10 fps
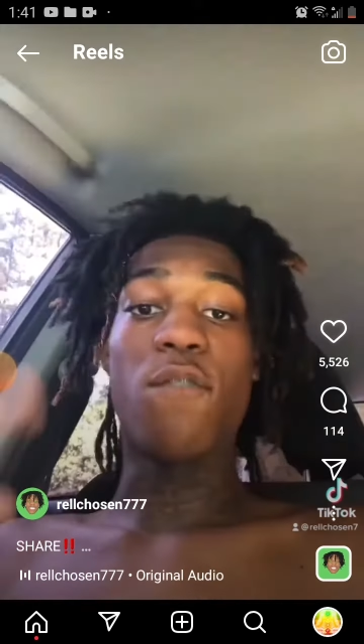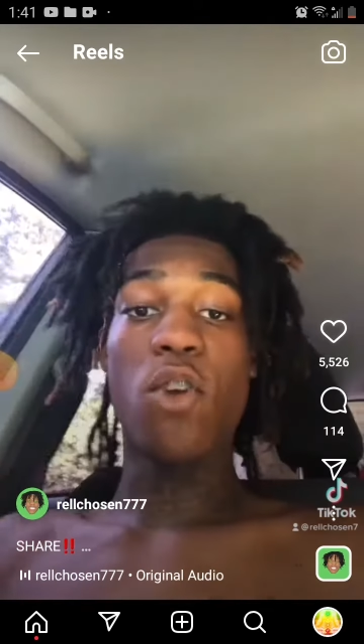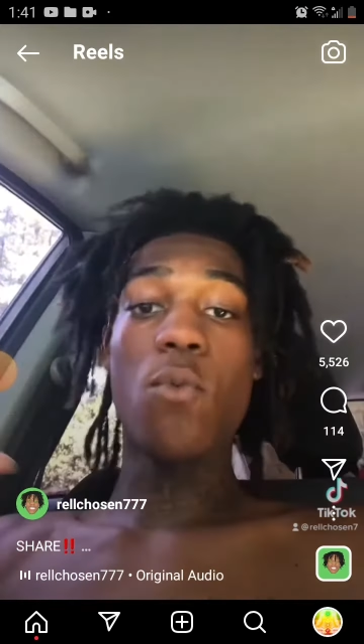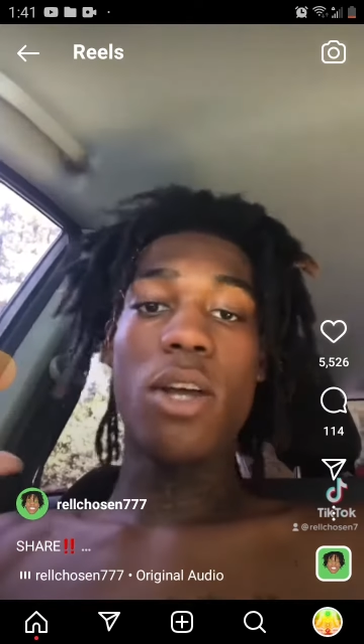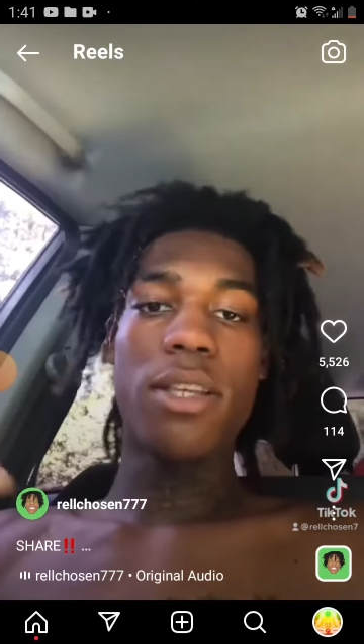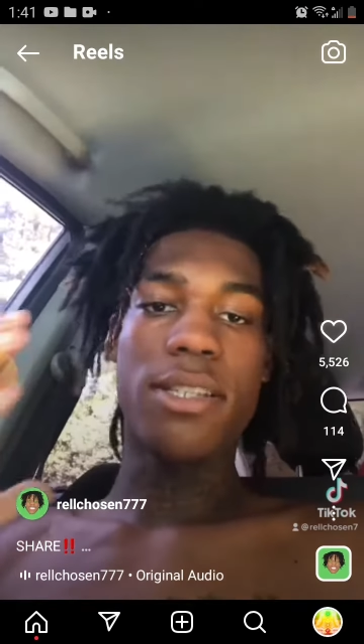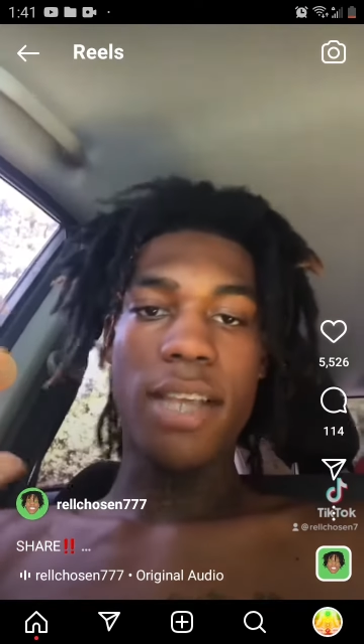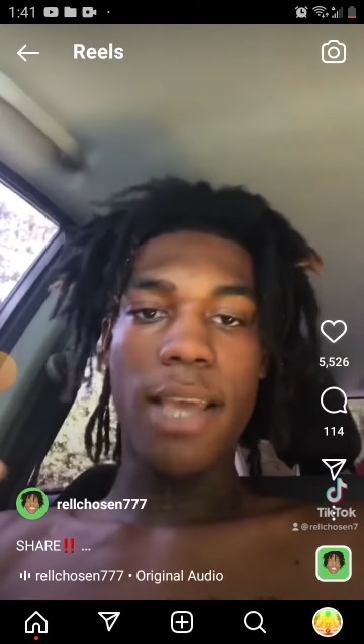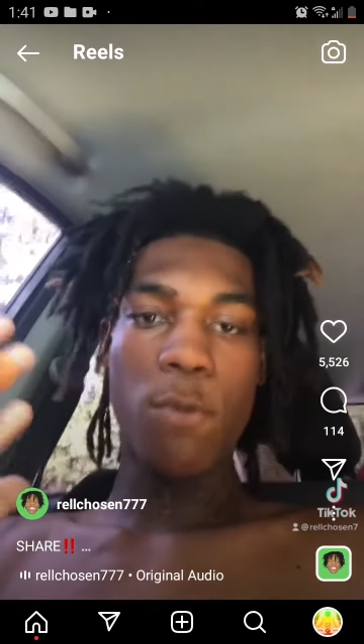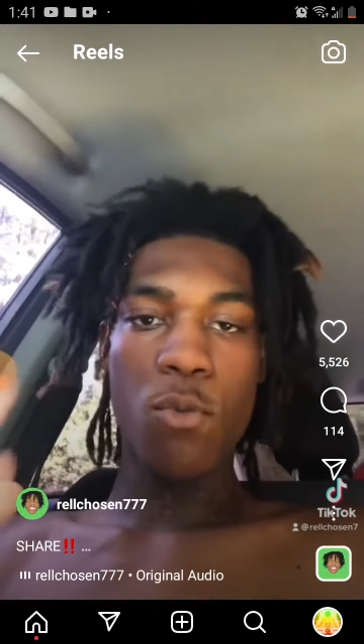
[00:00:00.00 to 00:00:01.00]
You're around the
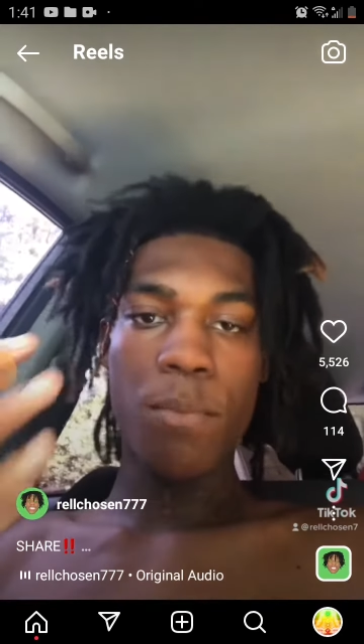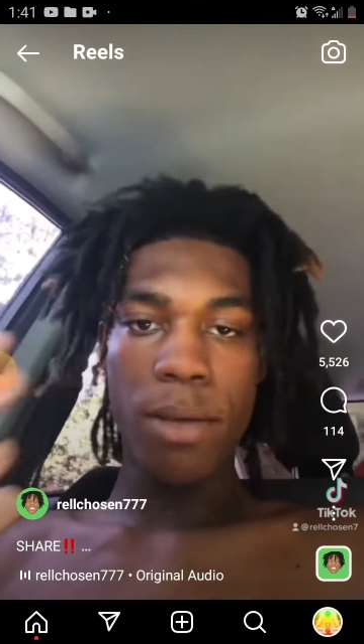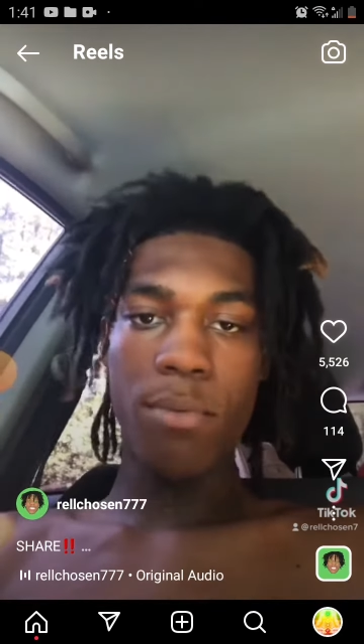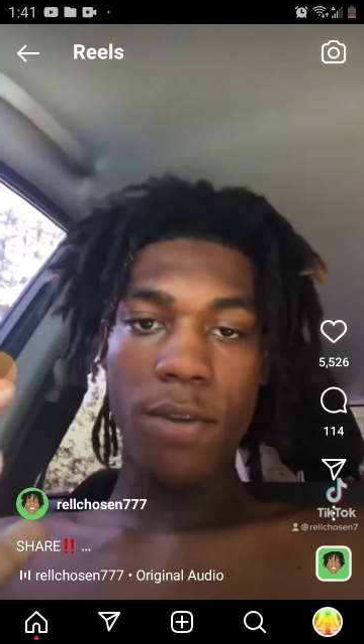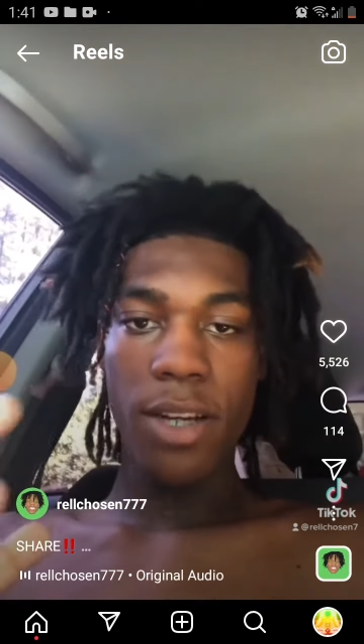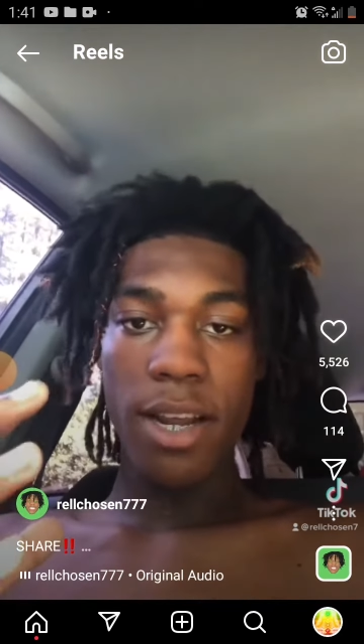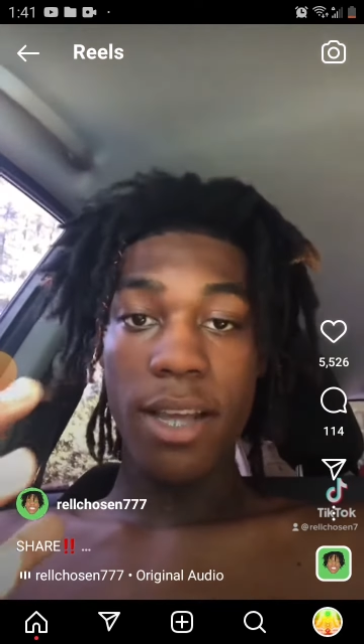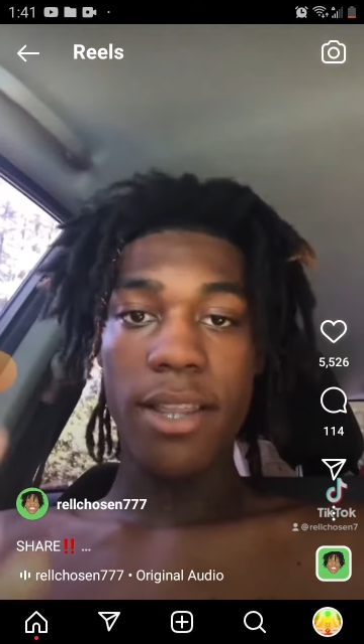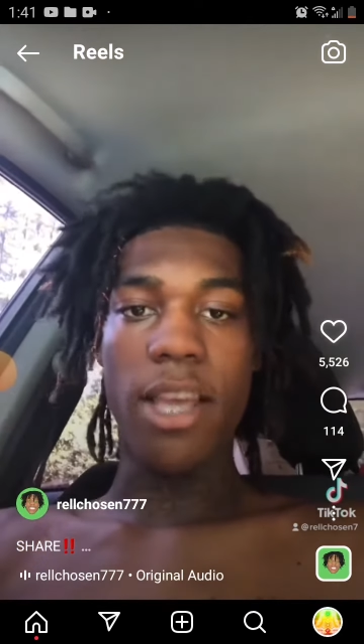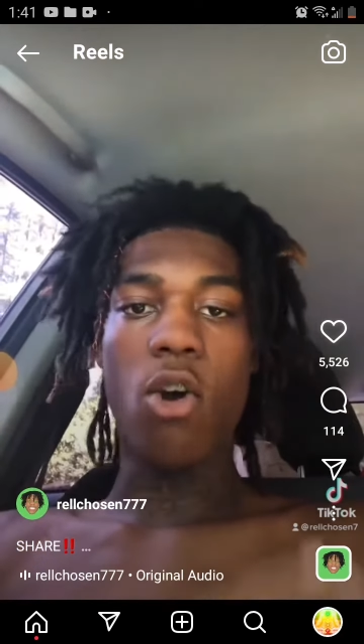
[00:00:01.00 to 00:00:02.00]
same group of people every
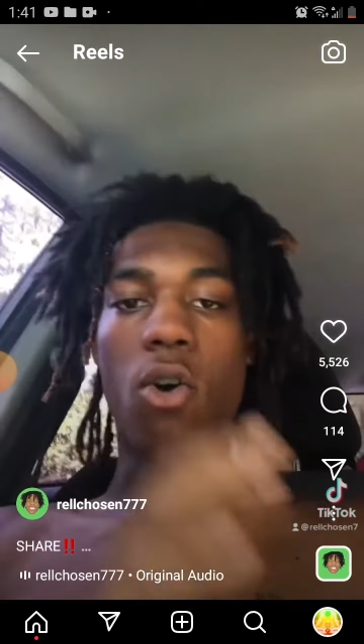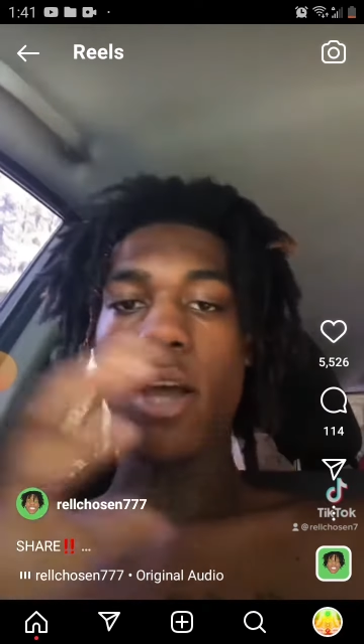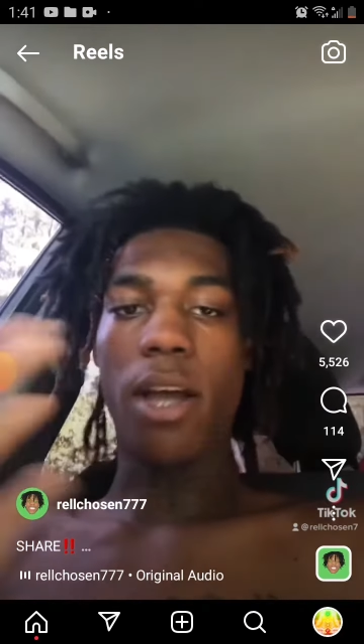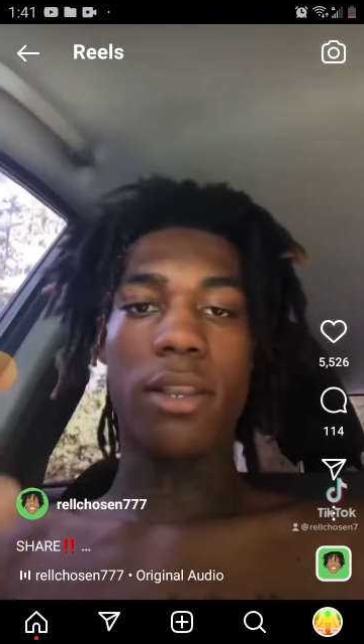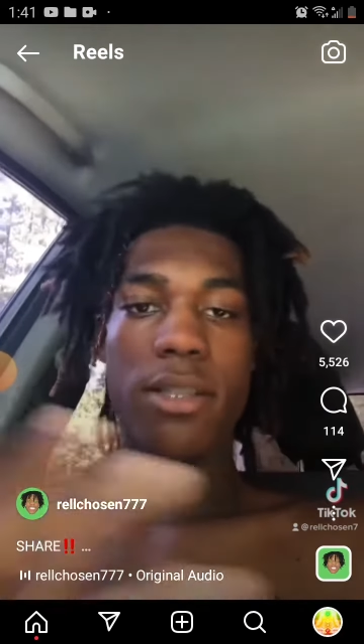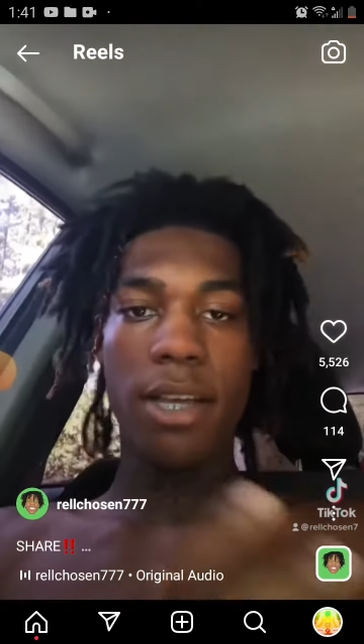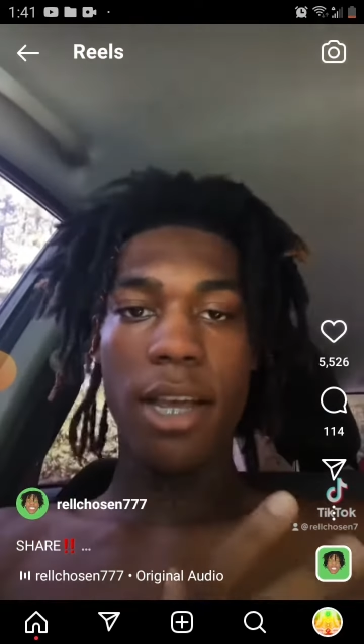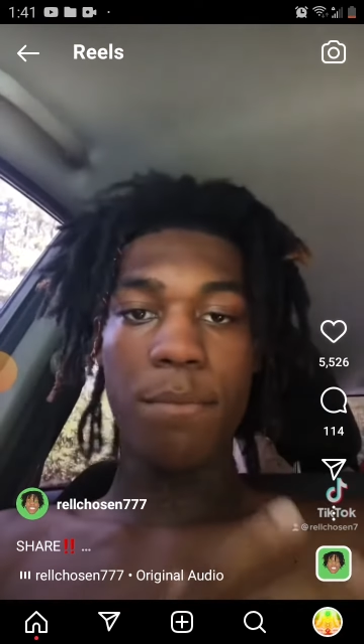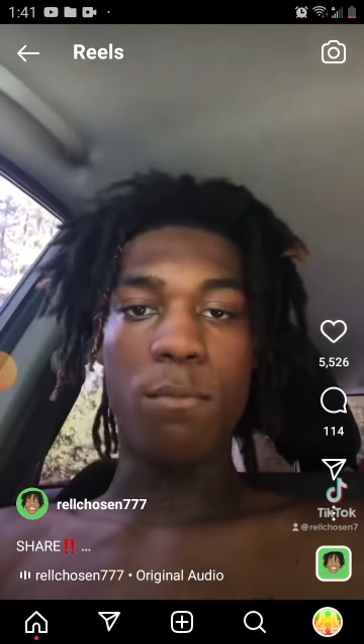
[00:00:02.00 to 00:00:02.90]
day, and they all act the same.